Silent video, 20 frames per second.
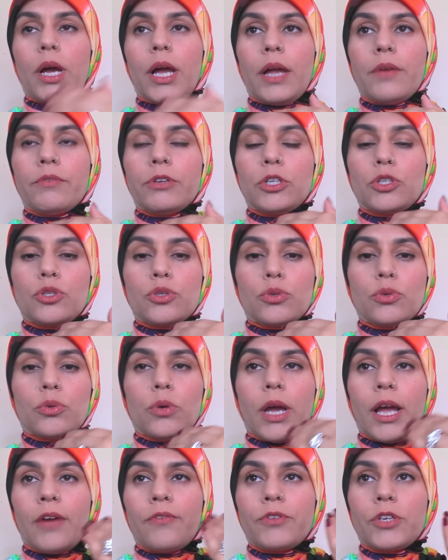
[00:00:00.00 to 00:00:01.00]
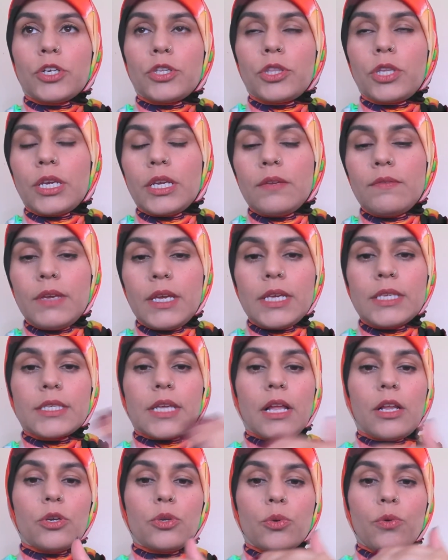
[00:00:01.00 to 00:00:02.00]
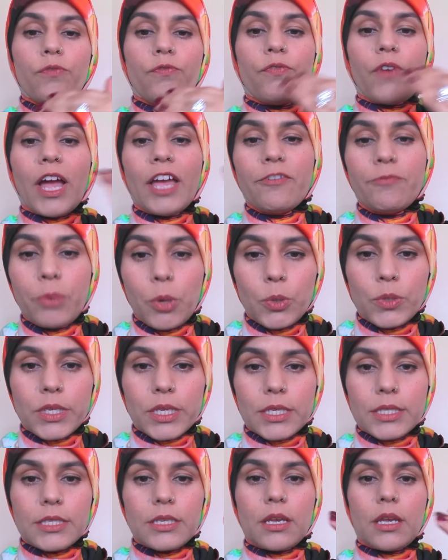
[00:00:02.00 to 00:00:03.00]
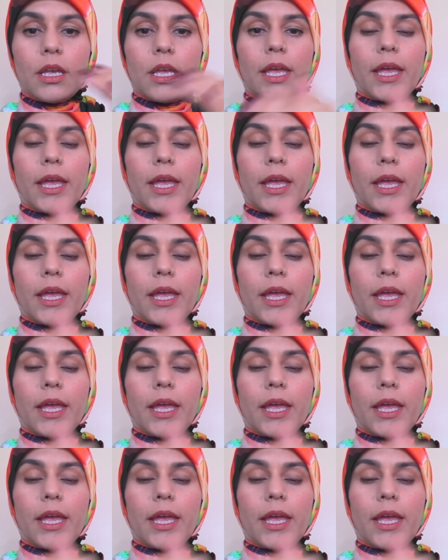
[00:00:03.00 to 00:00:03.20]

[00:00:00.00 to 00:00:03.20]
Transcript: I will do after 3 weeks, I'll do 5 poses.